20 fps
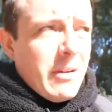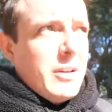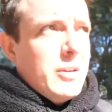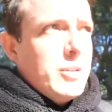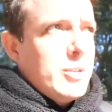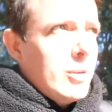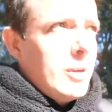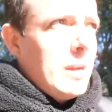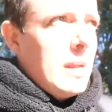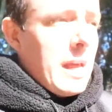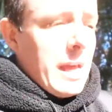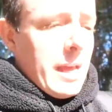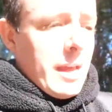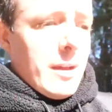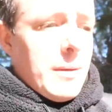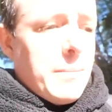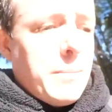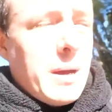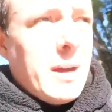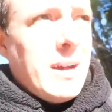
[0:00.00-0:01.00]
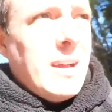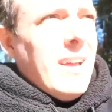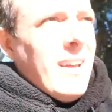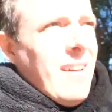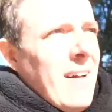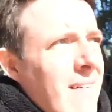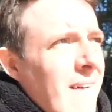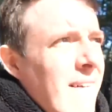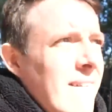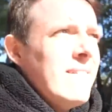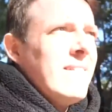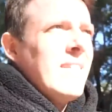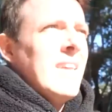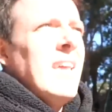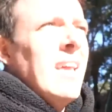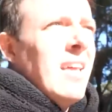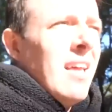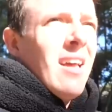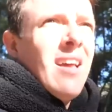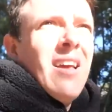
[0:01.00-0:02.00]
and enjoy it later, but
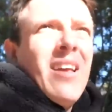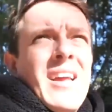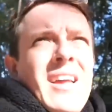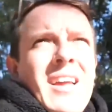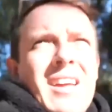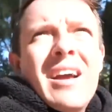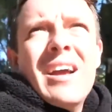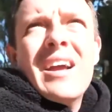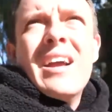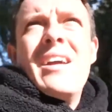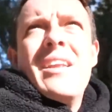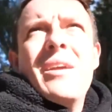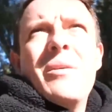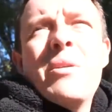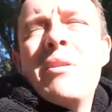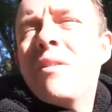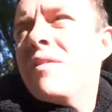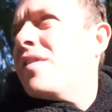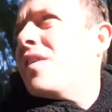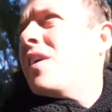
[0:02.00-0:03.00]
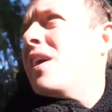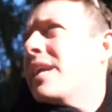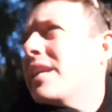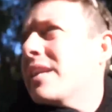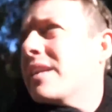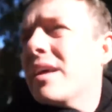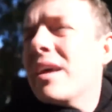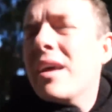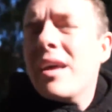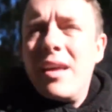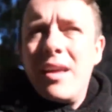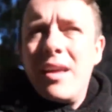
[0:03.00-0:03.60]
I kind of want to find